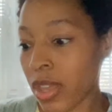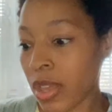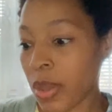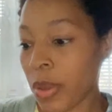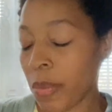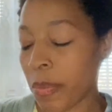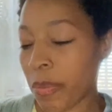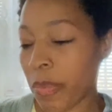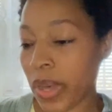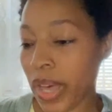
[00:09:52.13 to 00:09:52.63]

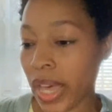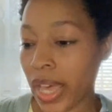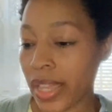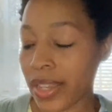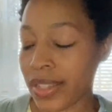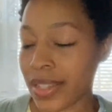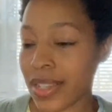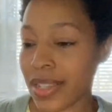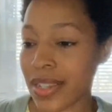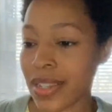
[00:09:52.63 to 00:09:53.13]

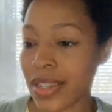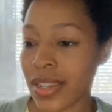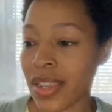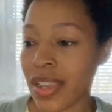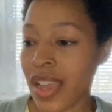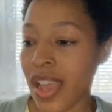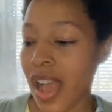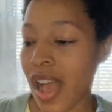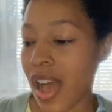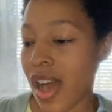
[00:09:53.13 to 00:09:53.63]
But
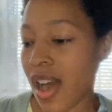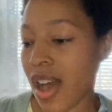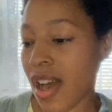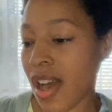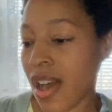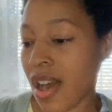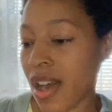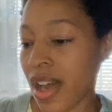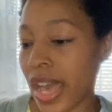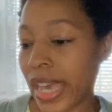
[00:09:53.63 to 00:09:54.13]

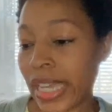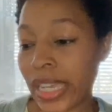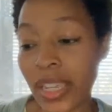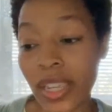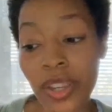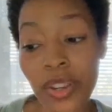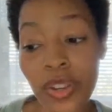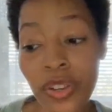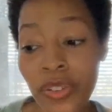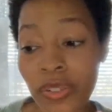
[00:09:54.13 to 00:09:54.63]
I
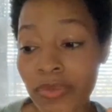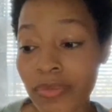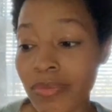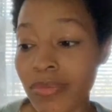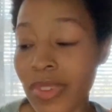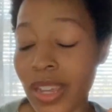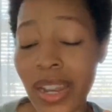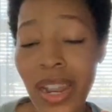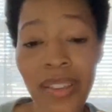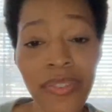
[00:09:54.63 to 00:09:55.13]
hear,
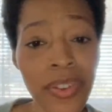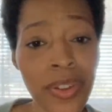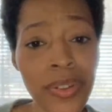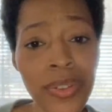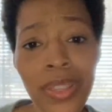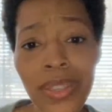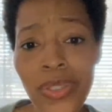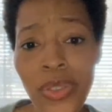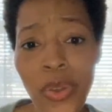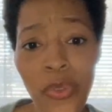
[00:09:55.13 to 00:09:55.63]
and I've heard
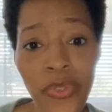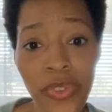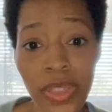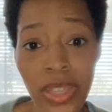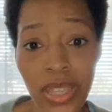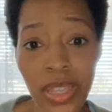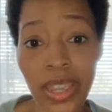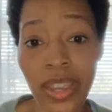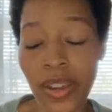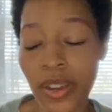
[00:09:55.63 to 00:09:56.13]
this over the
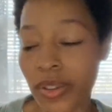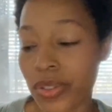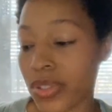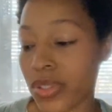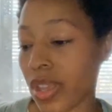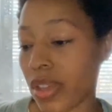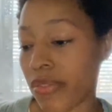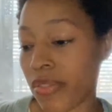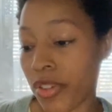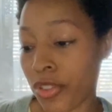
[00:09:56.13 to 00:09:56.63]
years
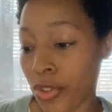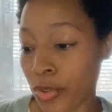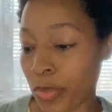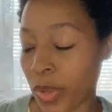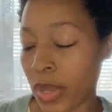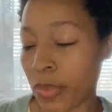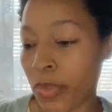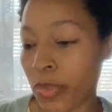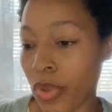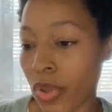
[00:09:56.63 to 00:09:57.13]
of other
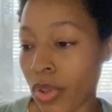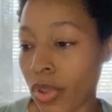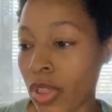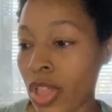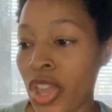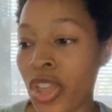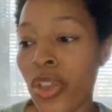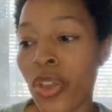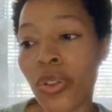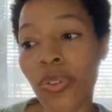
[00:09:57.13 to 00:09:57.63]
people
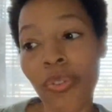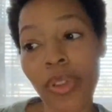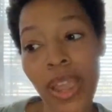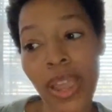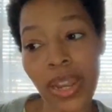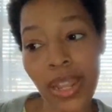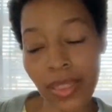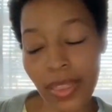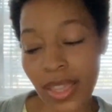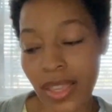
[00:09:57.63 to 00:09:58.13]

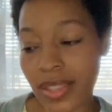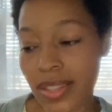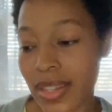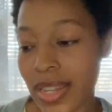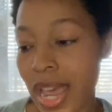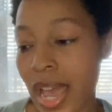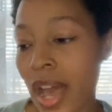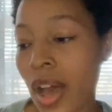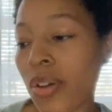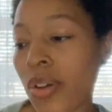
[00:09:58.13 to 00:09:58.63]
writing things
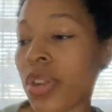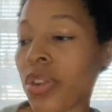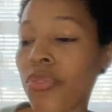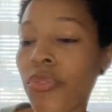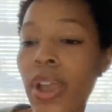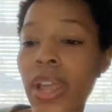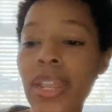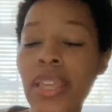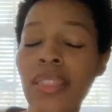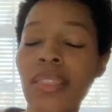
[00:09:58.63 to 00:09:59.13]
down and
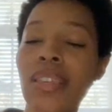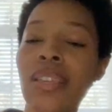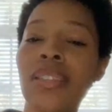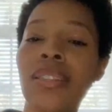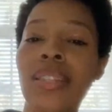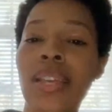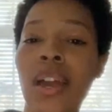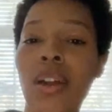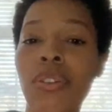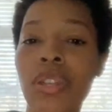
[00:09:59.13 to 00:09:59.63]
writing things
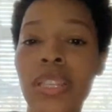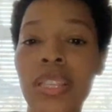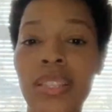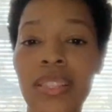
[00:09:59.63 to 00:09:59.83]
down in this